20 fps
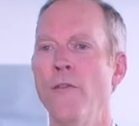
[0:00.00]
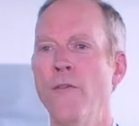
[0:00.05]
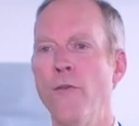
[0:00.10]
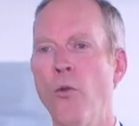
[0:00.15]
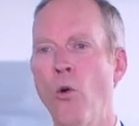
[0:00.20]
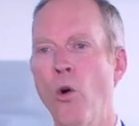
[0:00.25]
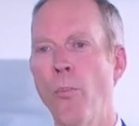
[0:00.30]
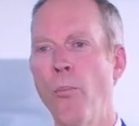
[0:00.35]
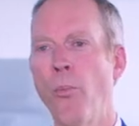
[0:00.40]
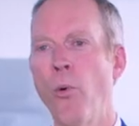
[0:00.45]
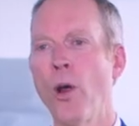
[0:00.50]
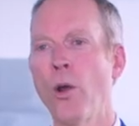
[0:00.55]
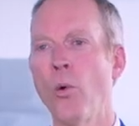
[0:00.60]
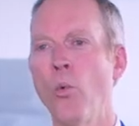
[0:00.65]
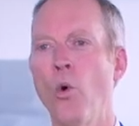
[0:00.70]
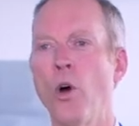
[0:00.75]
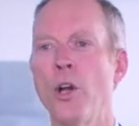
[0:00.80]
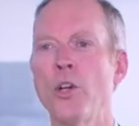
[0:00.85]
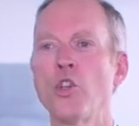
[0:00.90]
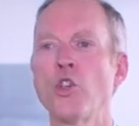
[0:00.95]
four point
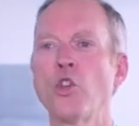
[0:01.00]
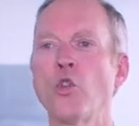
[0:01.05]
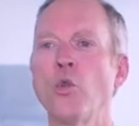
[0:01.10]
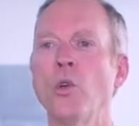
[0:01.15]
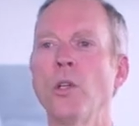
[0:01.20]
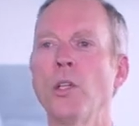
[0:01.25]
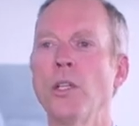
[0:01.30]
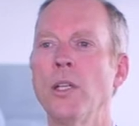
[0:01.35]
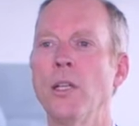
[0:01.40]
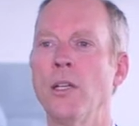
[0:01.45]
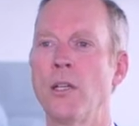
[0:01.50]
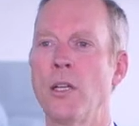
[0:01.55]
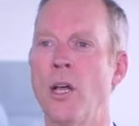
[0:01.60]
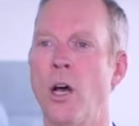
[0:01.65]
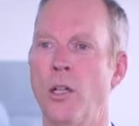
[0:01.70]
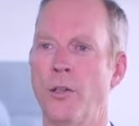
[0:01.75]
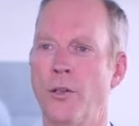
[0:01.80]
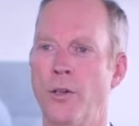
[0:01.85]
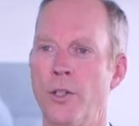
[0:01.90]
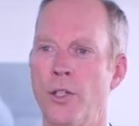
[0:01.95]
one trillion
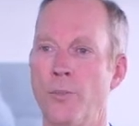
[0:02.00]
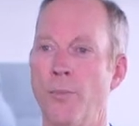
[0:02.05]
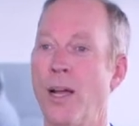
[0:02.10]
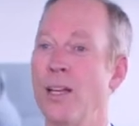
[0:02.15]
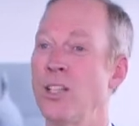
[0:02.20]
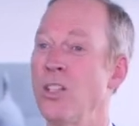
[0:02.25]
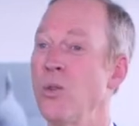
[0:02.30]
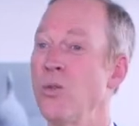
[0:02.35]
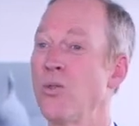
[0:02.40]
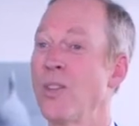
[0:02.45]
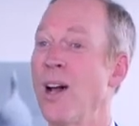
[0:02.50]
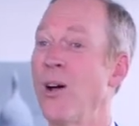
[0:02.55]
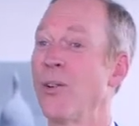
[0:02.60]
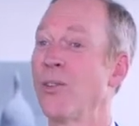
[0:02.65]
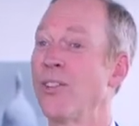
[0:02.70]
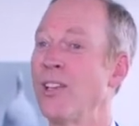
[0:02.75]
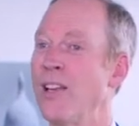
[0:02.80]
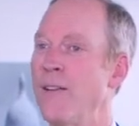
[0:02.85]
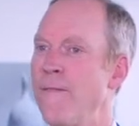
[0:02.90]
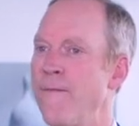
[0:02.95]
dollars by two
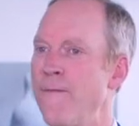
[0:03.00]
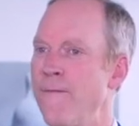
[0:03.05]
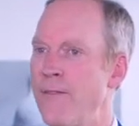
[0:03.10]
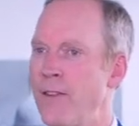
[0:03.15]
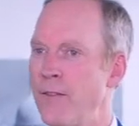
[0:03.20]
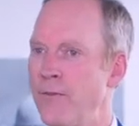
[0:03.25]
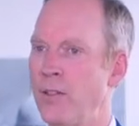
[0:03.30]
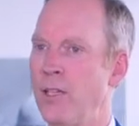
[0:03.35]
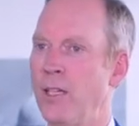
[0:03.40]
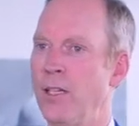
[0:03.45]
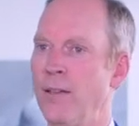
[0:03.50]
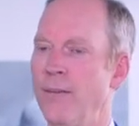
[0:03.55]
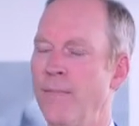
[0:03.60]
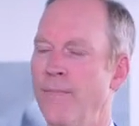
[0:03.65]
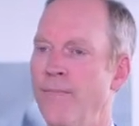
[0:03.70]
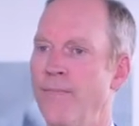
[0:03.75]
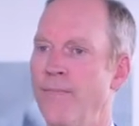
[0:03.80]
thousand fifty.